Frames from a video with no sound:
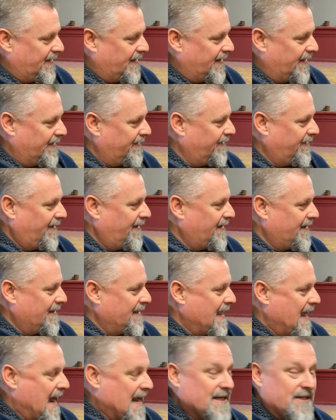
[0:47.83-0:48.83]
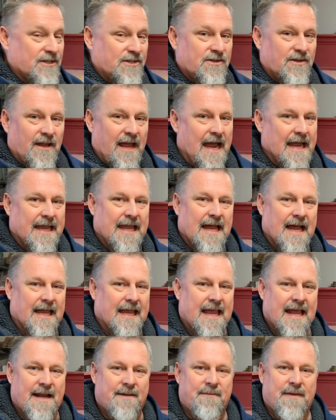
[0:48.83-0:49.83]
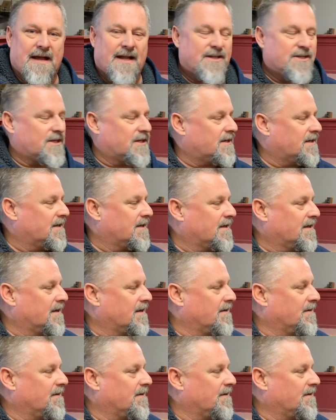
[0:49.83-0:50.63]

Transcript: And I can't imagine